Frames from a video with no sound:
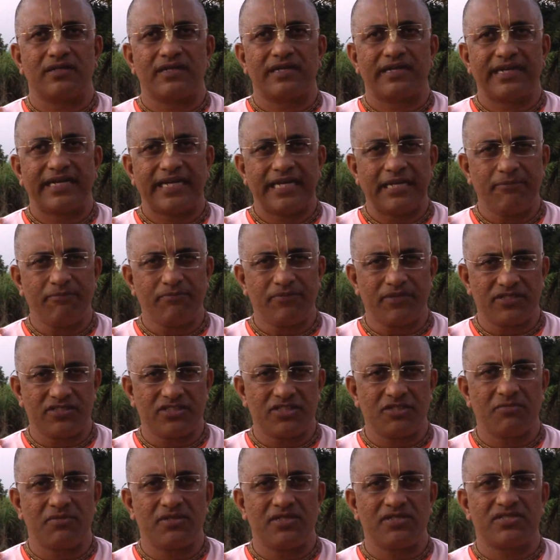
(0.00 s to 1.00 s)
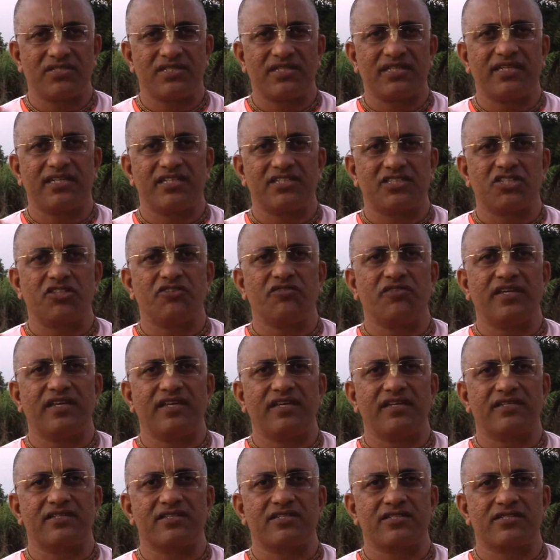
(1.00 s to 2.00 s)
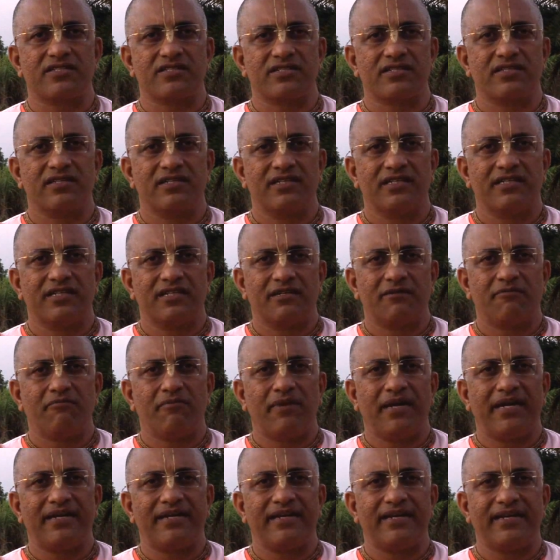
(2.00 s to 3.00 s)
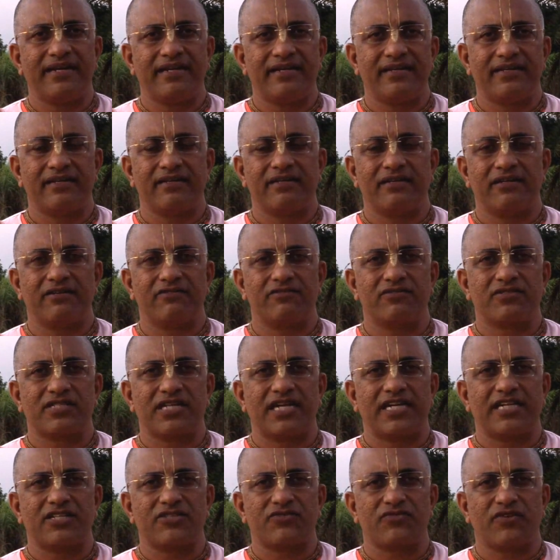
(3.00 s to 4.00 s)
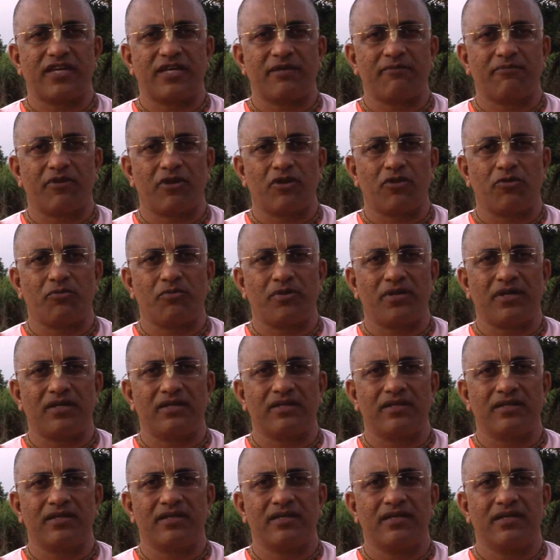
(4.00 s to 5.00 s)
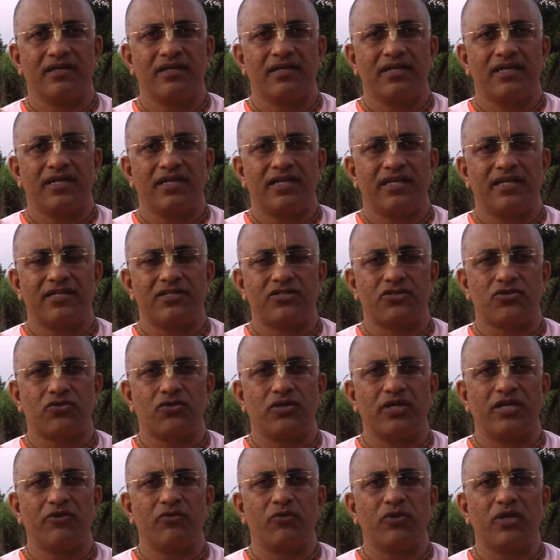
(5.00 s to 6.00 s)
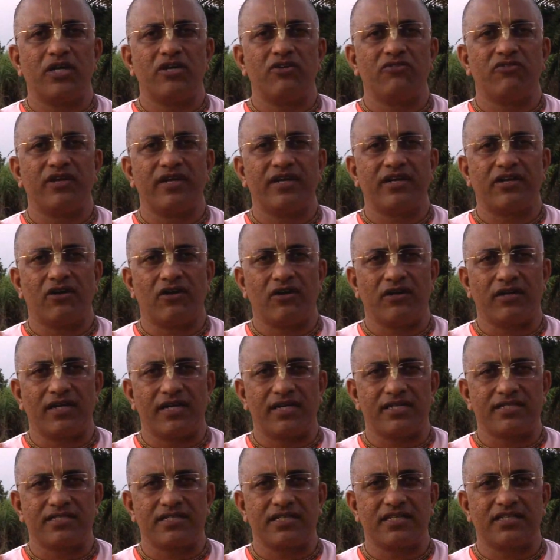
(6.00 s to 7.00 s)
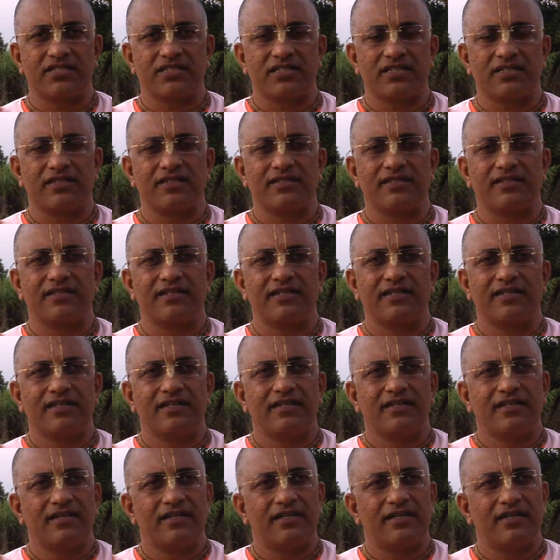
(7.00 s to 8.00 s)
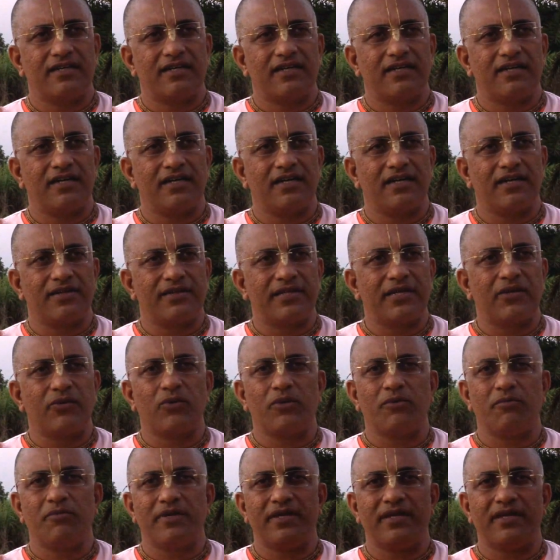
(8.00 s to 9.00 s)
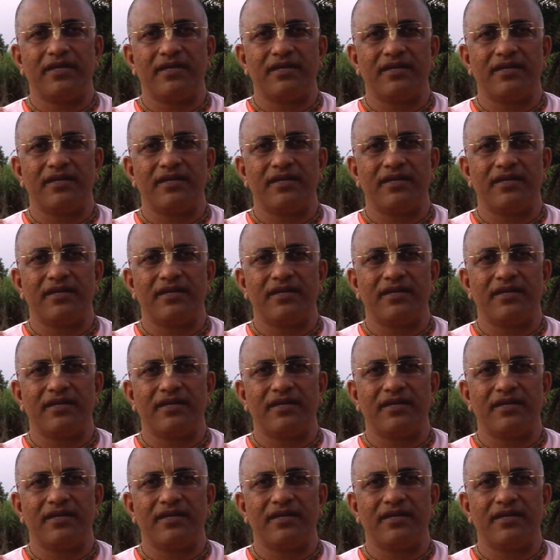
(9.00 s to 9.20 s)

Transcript: help the GBC in achieving its mandate, satisfying Prabhupada, in a truly worldwide organization that will be